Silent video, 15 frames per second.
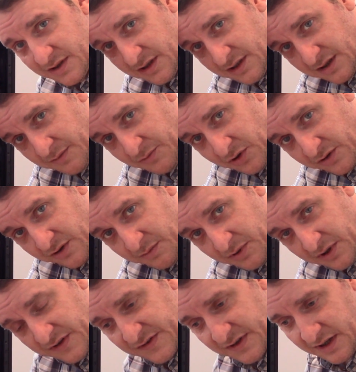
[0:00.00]
I'm not going to
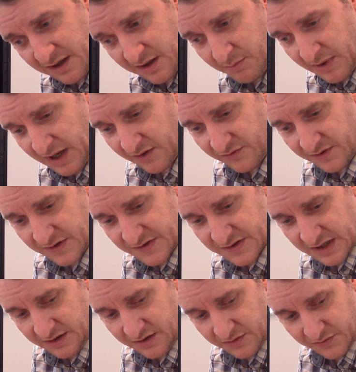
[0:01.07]
bother sending it back for the
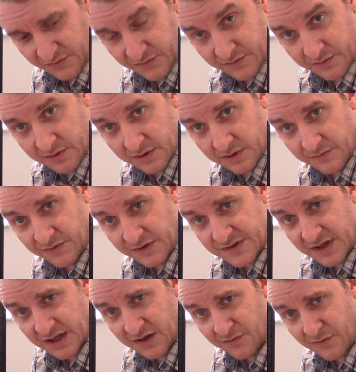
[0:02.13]
sake of
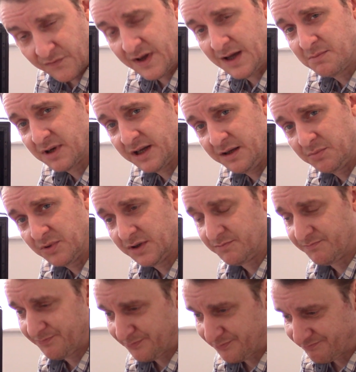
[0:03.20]
a fan blade,
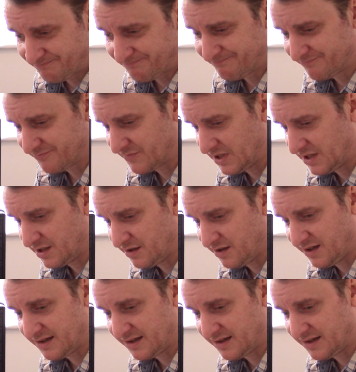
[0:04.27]
but you know,